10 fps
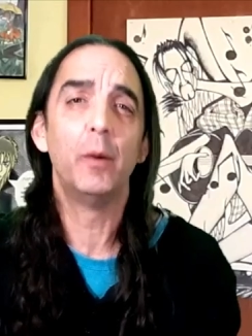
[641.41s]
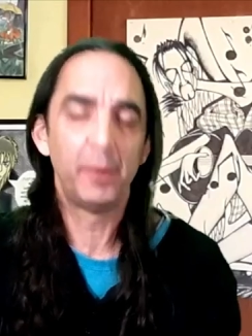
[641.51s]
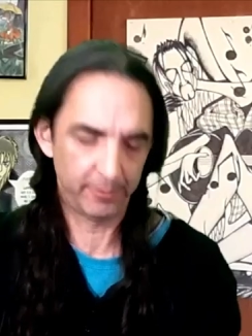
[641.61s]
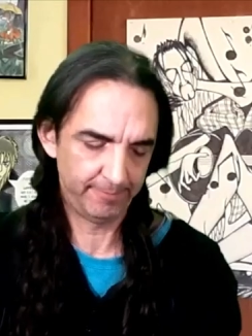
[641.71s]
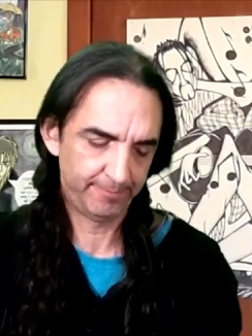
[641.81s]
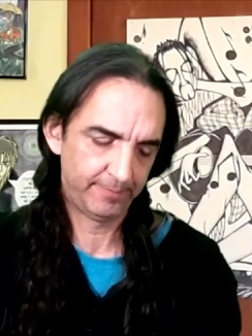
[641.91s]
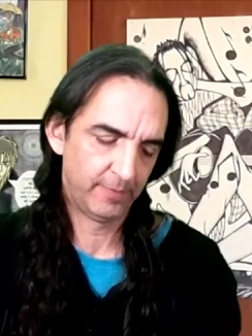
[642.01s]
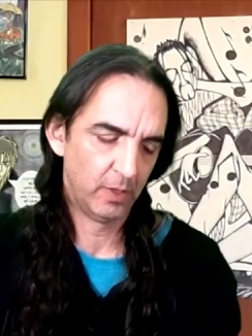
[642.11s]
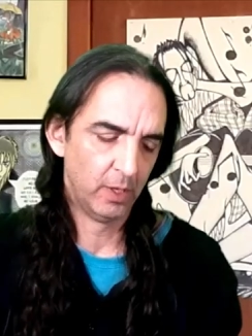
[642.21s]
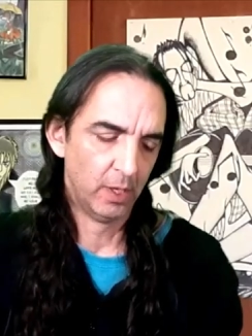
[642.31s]

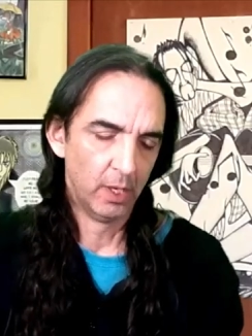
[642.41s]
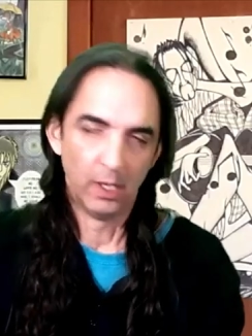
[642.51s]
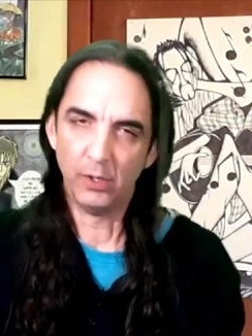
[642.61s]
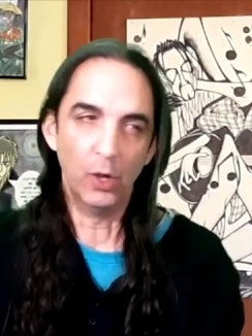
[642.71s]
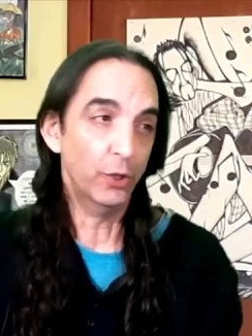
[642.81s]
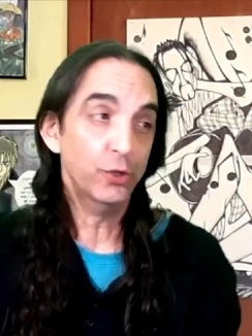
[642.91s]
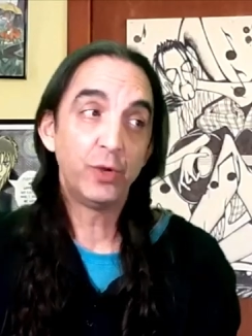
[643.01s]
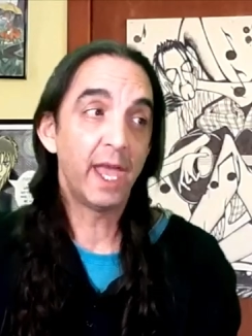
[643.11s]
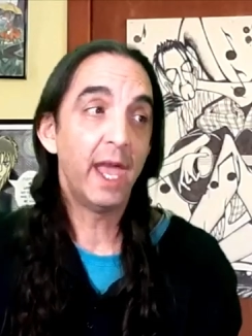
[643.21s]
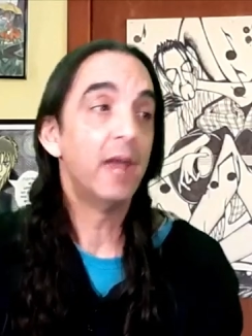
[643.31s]
No,
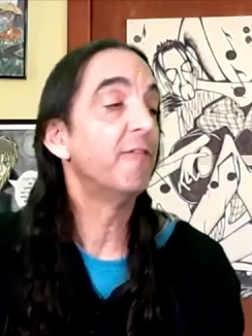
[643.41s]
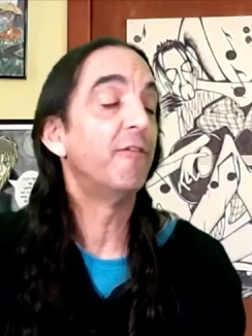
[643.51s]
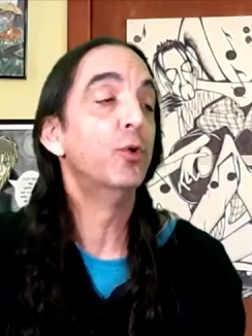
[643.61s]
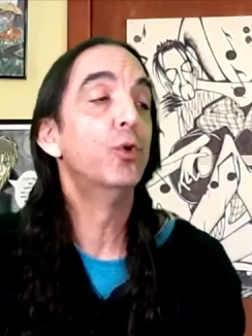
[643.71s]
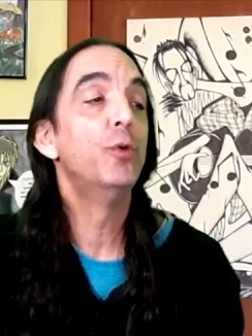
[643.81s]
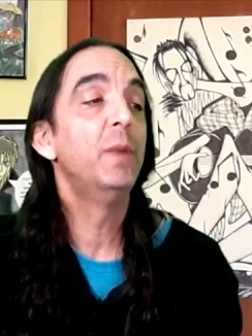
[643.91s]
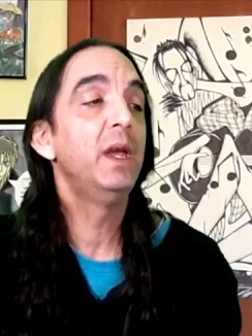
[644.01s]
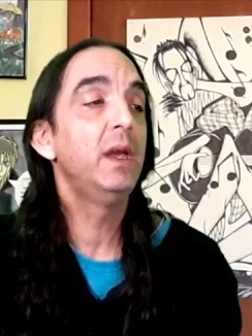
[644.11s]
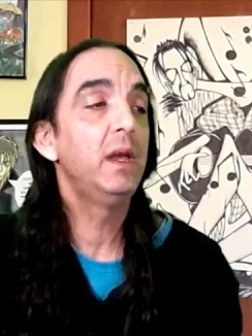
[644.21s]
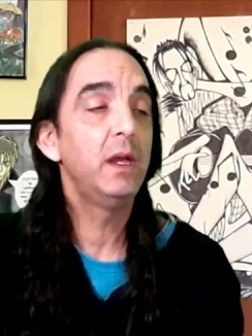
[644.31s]
you can't fool
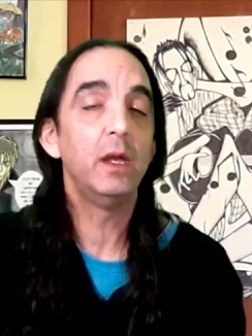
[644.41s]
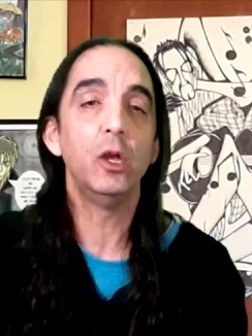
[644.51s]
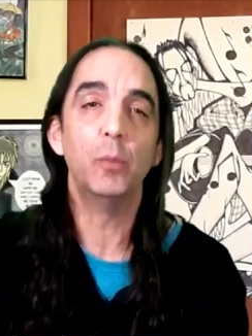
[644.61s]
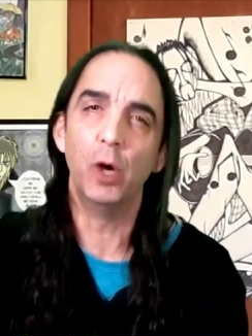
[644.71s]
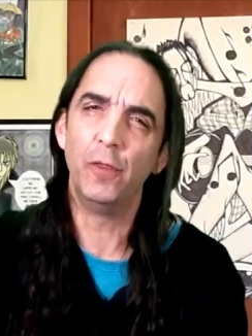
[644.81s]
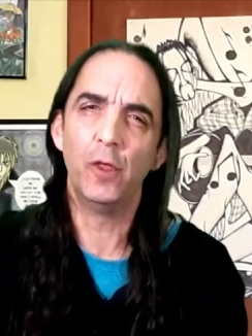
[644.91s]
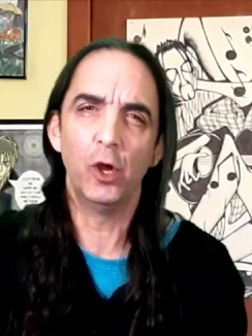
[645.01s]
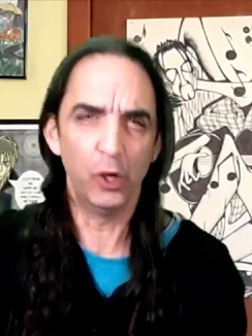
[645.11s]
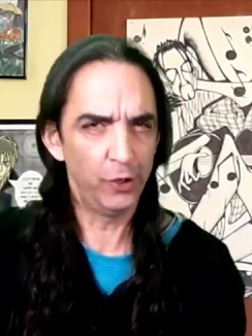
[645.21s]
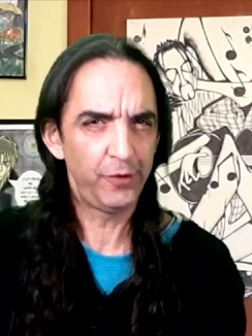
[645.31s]
me, but the
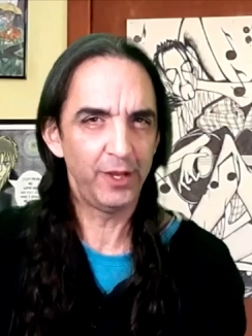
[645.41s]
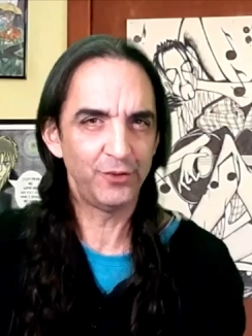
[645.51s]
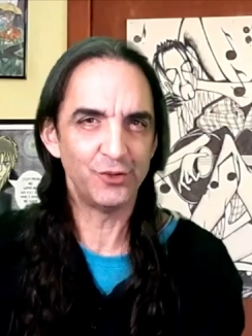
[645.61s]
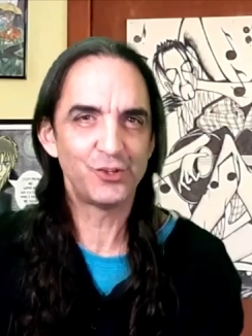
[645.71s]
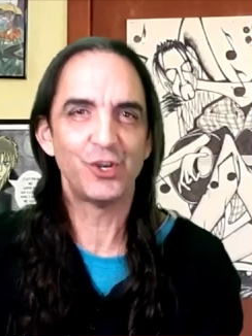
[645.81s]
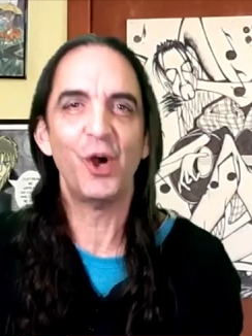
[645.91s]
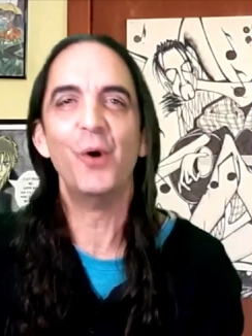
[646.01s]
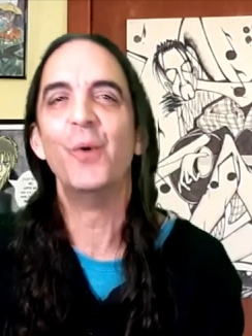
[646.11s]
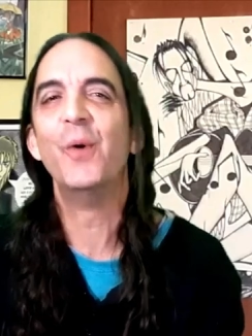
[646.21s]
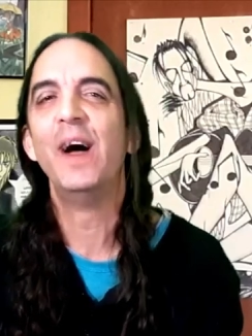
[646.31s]
hurt doesn't
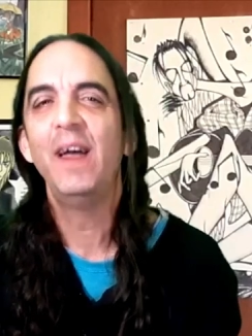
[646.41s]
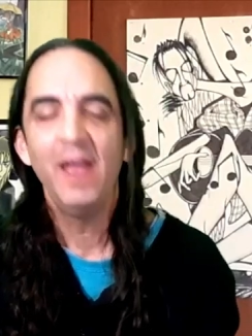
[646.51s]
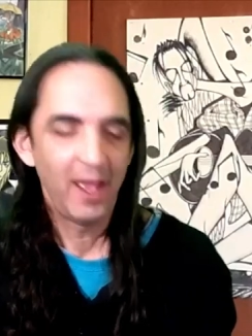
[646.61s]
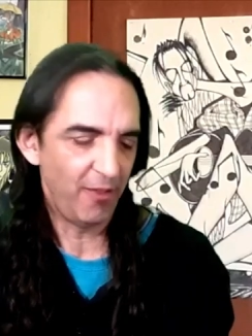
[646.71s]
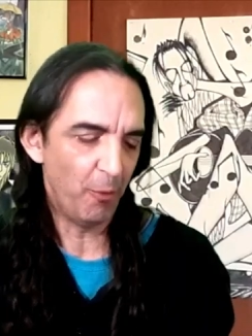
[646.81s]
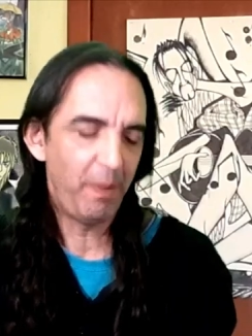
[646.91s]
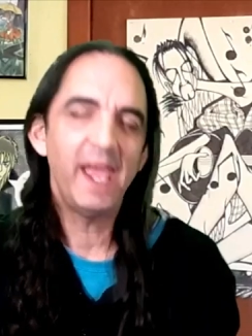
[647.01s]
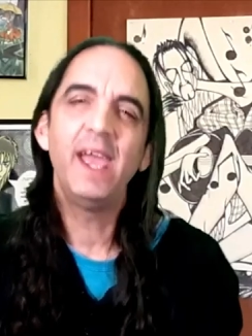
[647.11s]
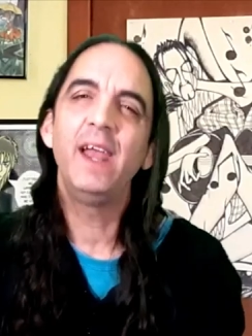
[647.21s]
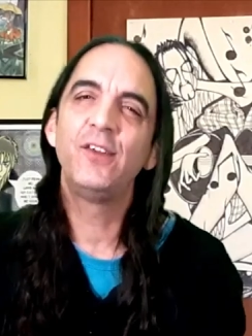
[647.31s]
show, and the
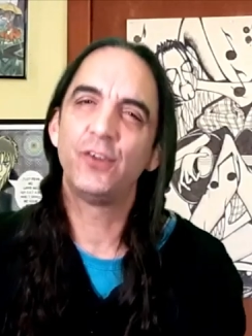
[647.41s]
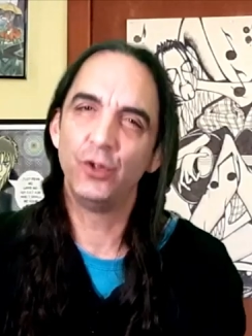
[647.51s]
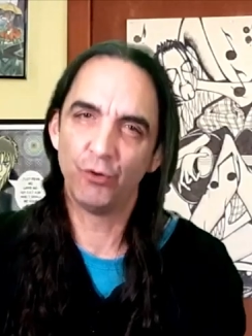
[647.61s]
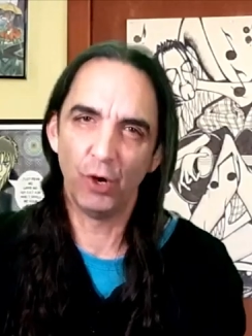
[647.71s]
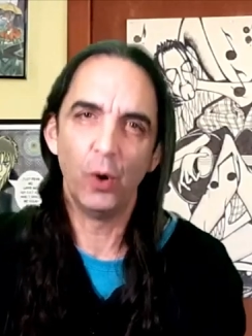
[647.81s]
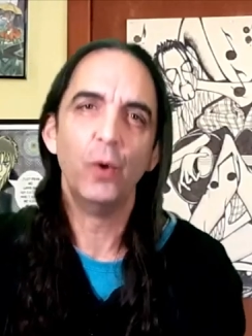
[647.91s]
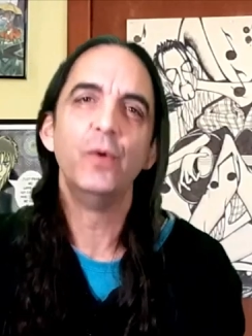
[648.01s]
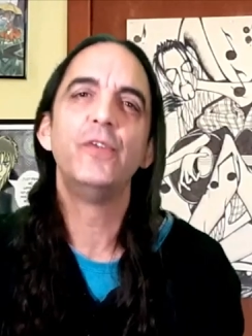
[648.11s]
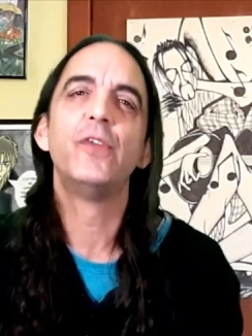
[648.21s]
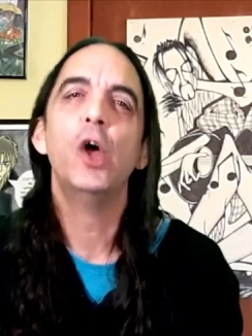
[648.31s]
pain still
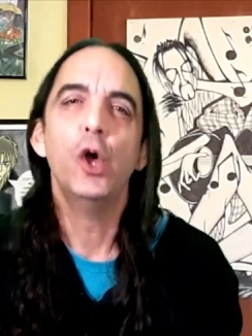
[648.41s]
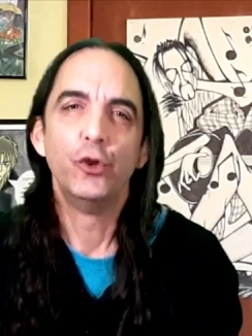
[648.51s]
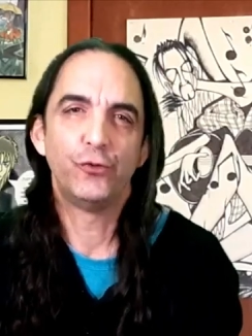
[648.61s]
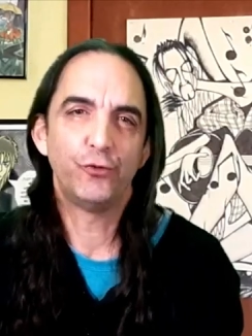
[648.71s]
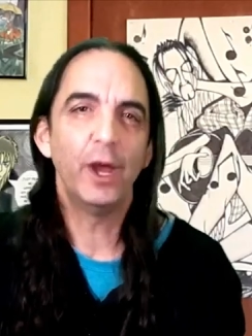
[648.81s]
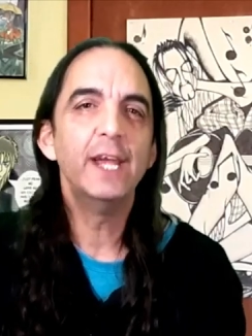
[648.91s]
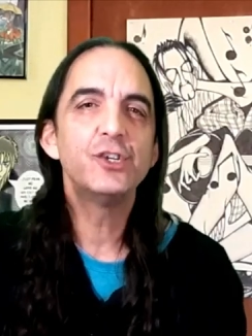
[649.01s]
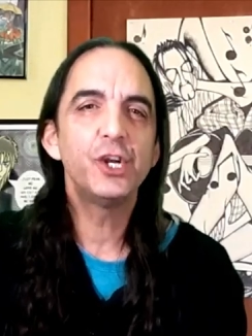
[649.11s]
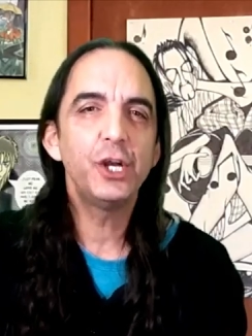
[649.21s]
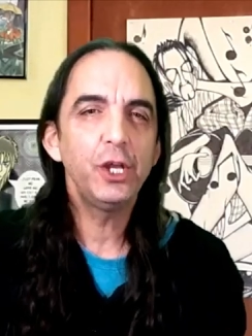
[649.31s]
grows,
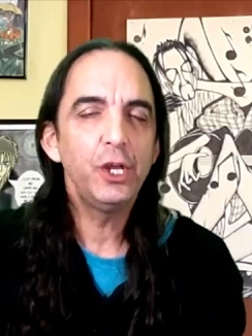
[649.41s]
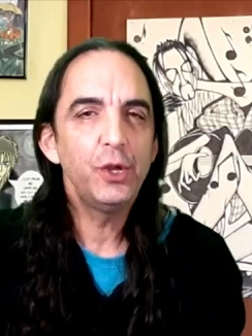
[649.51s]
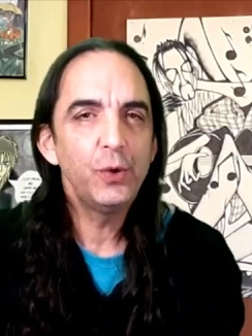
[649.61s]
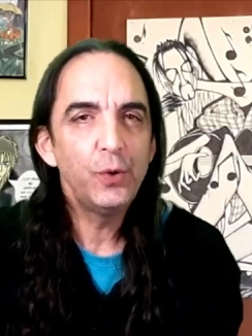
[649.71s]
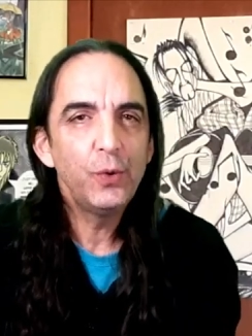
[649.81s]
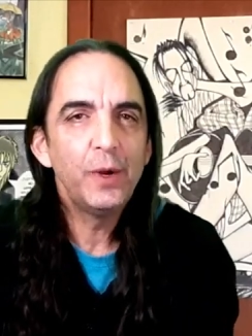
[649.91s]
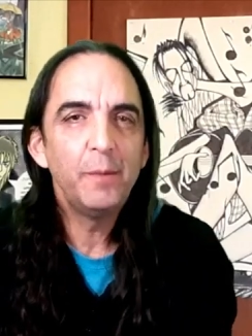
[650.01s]
stranger to you and